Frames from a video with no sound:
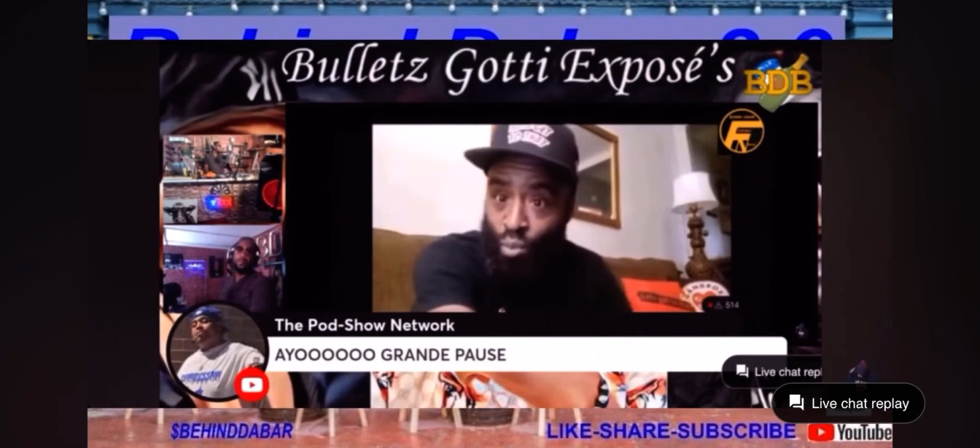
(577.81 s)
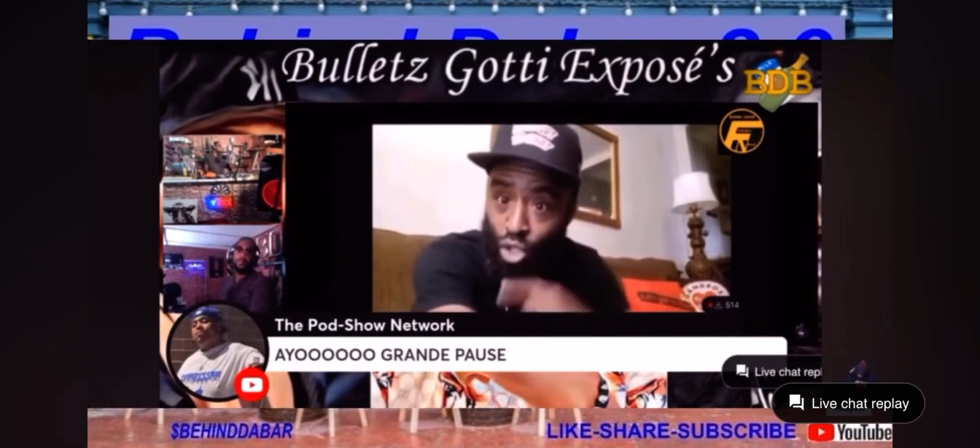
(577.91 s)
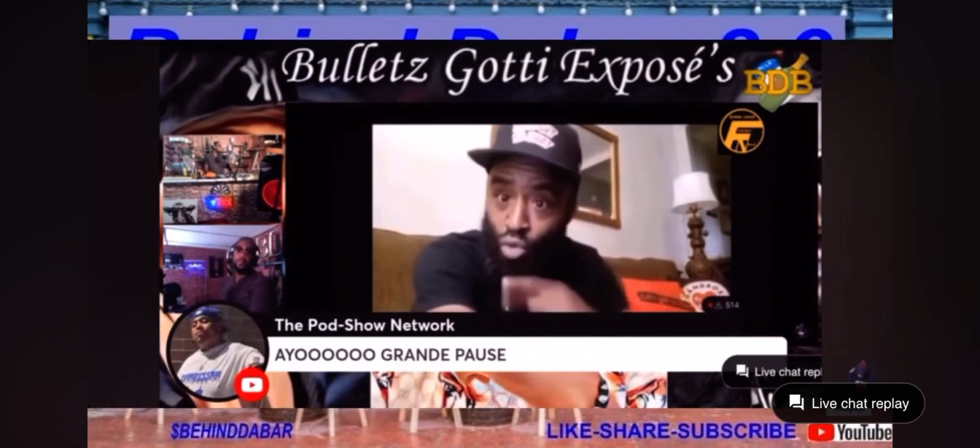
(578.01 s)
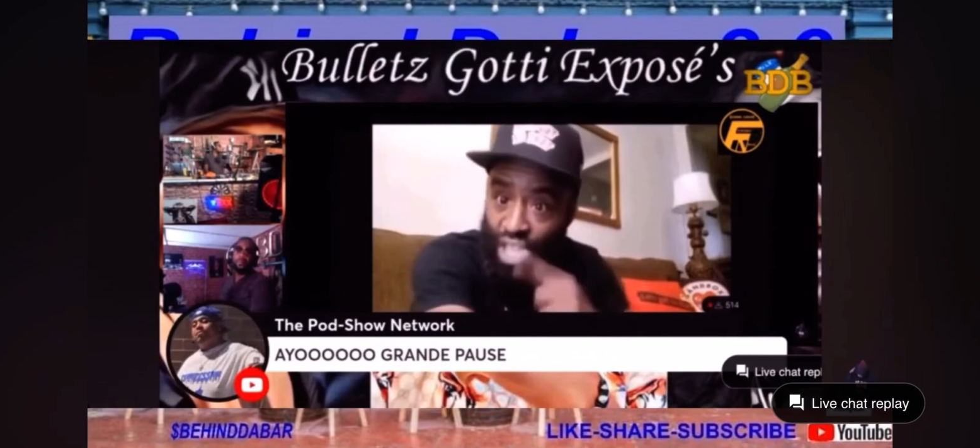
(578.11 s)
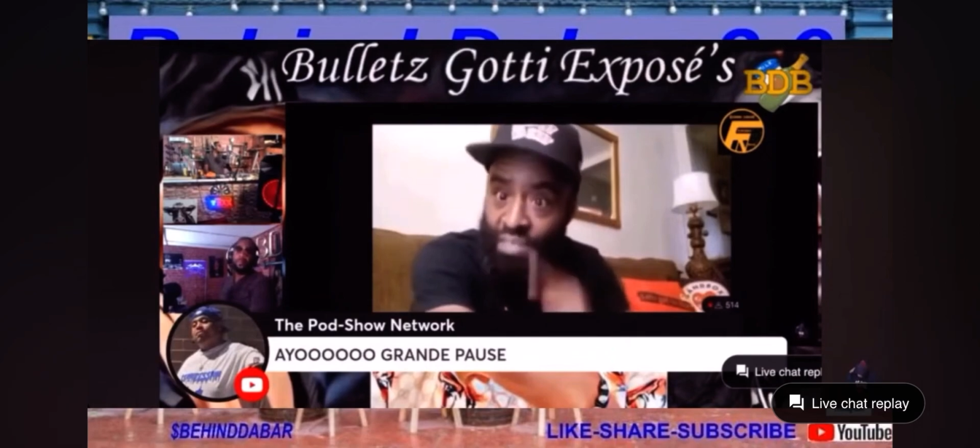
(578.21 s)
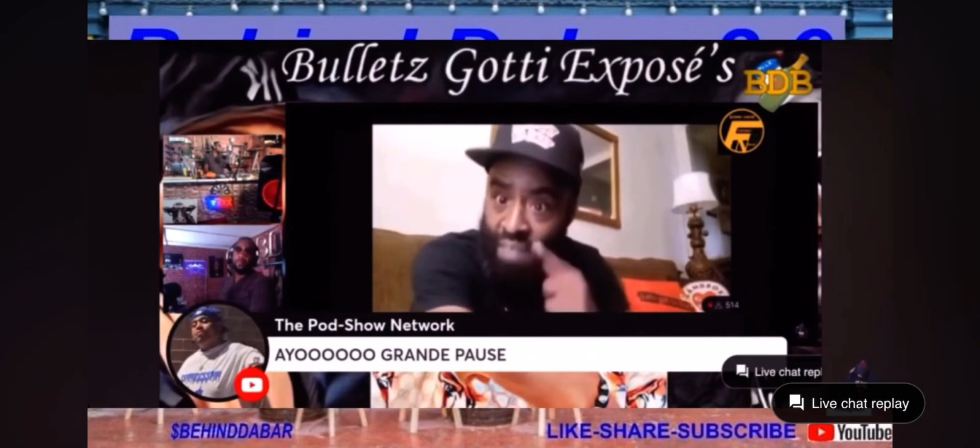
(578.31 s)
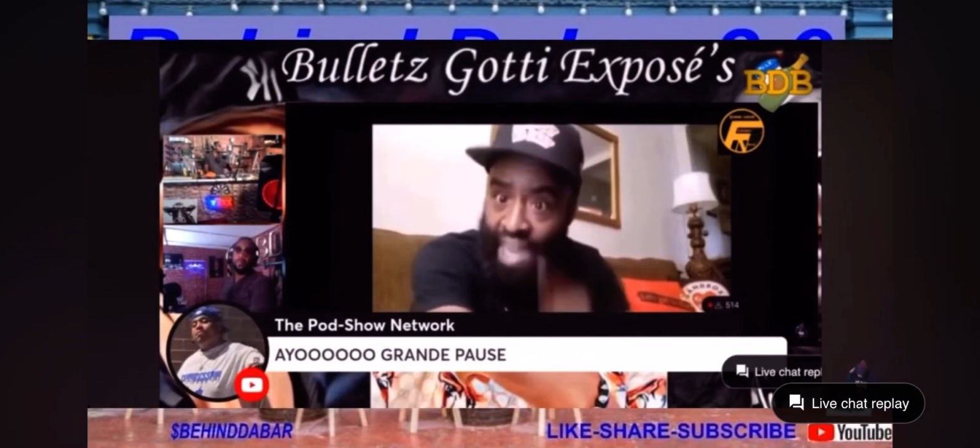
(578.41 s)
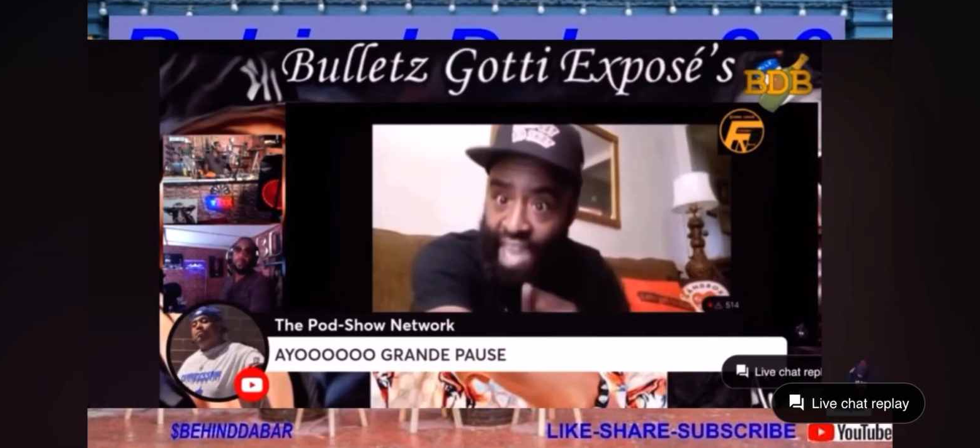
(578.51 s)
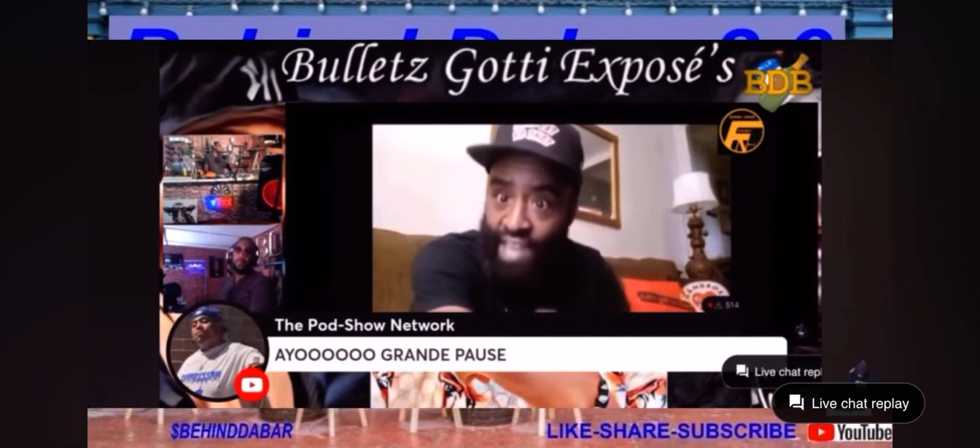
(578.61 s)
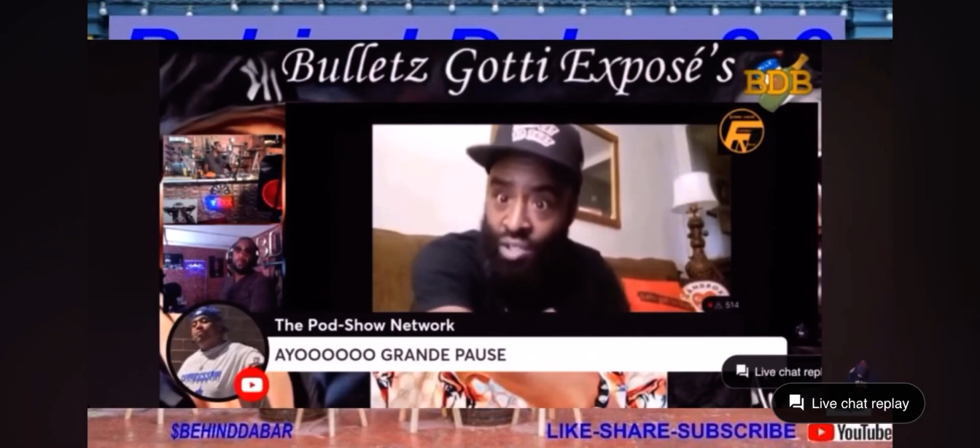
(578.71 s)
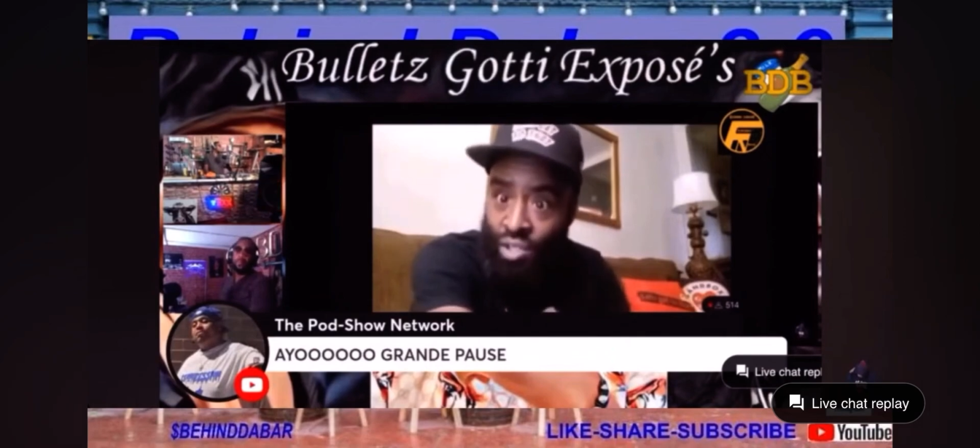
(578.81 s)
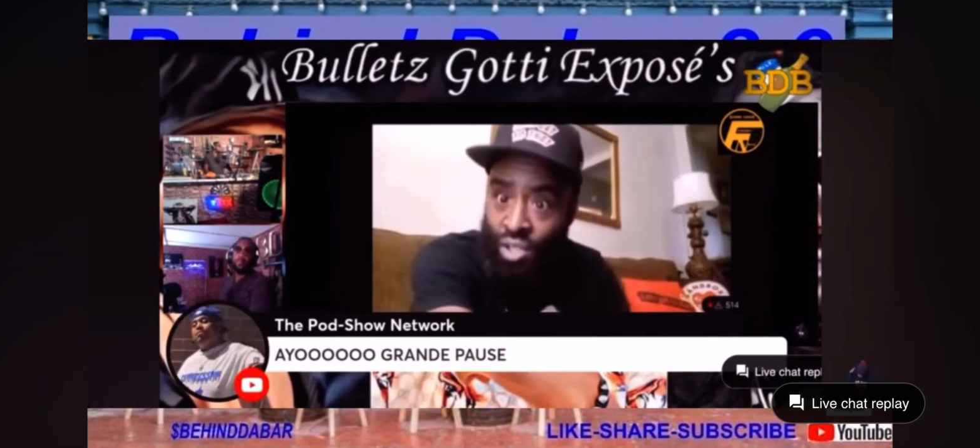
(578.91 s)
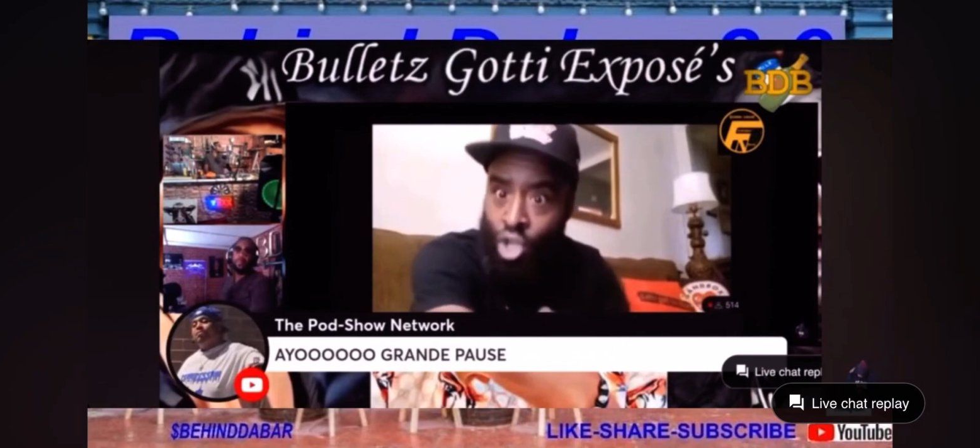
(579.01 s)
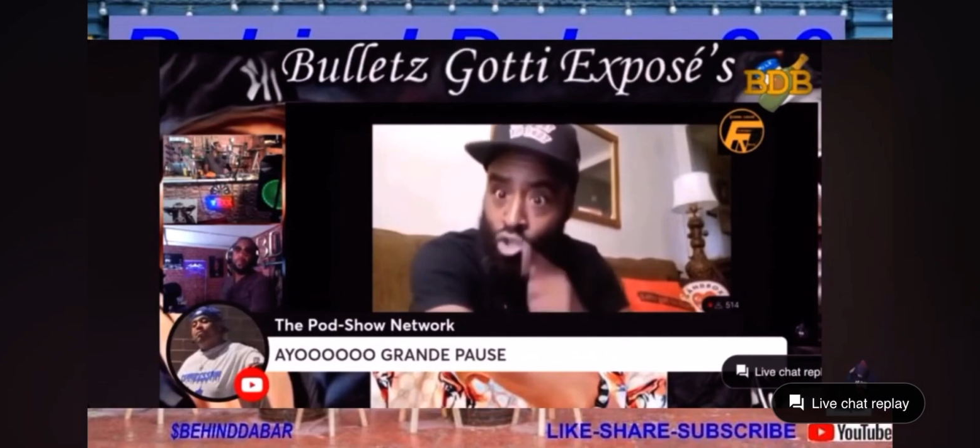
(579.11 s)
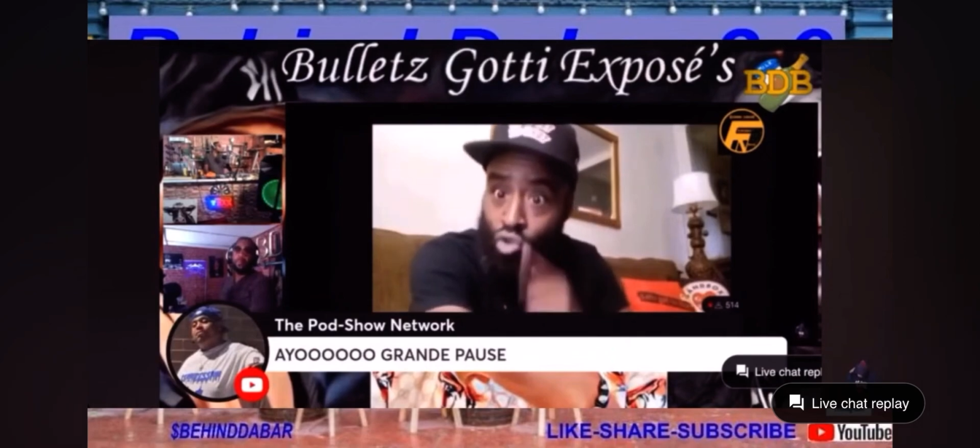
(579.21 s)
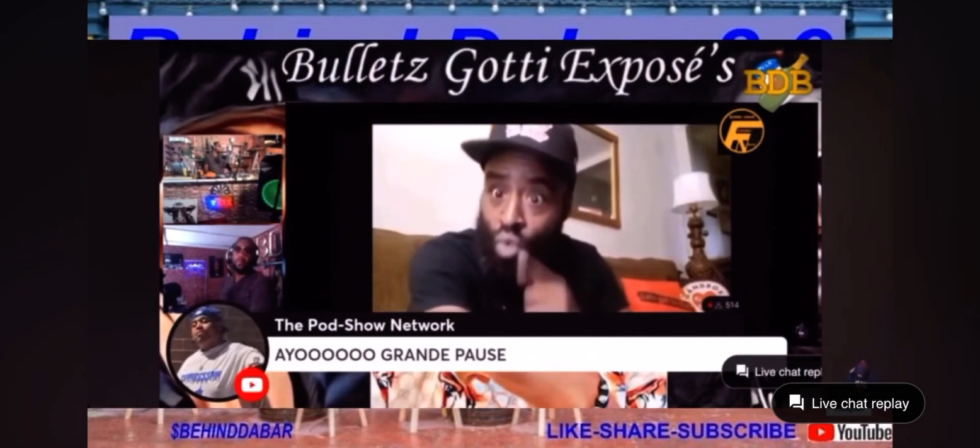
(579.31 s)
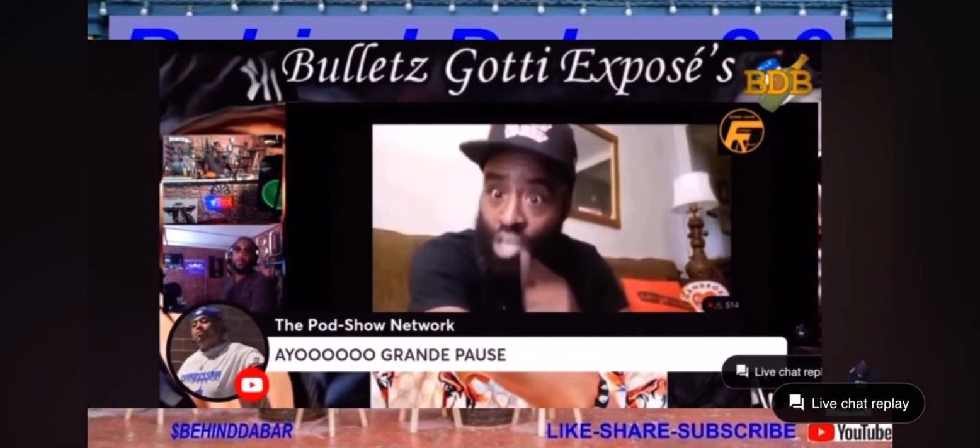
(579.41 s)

When you get mad, you